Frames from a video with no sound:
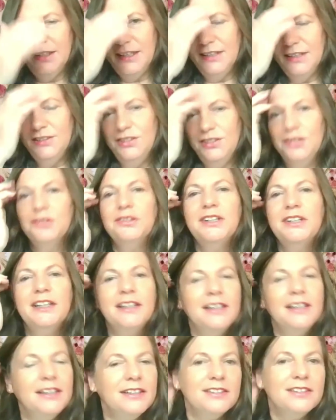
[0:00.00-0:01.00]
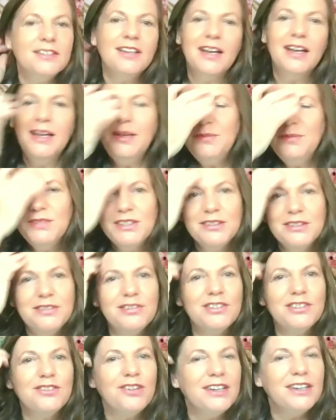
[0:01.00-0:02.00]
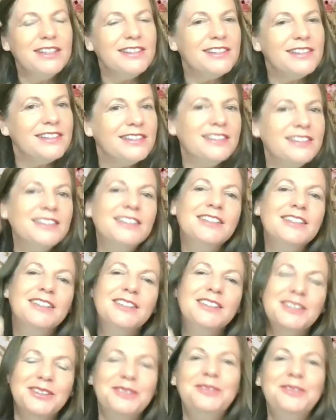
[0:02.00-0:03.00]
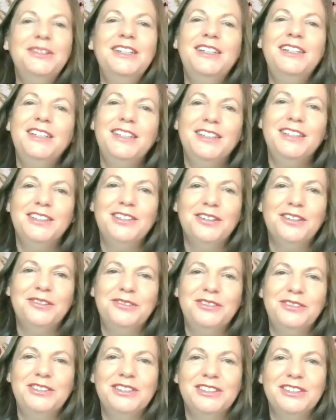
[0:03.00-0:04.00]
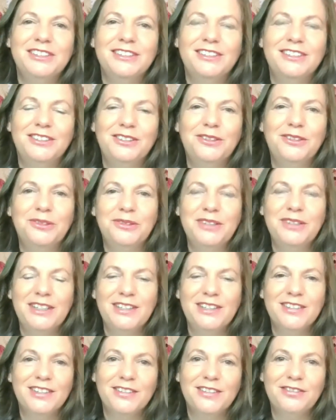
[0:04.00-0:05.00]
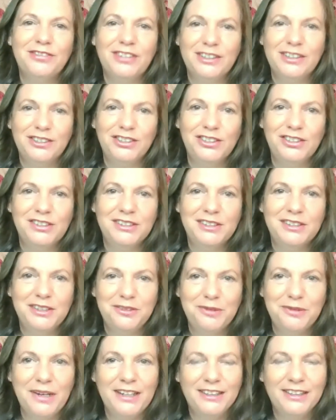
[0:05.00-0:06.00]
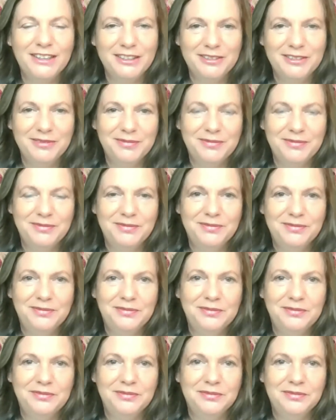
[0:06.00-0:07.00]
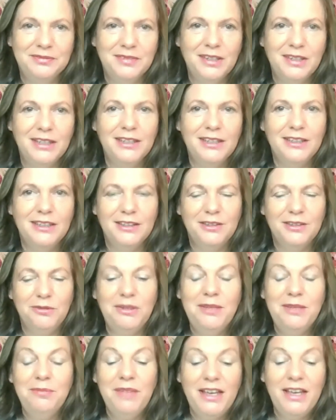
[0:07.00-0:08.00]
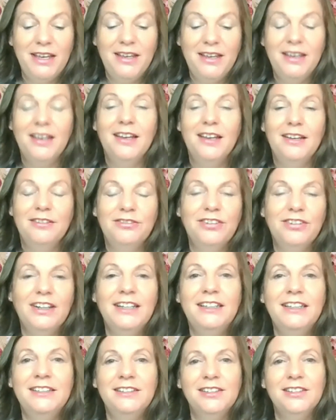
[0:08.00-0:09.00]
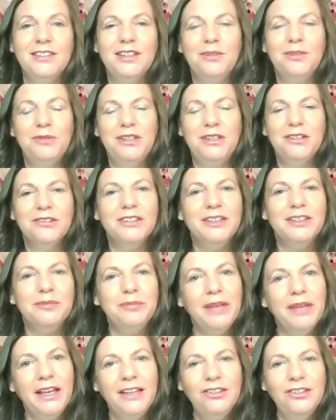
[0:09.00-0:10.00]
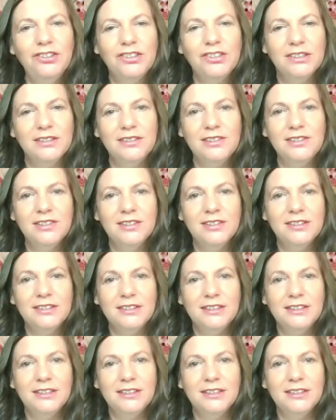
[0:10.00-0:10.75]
And during times of stress, we don't always function well. We may find that we are impatient,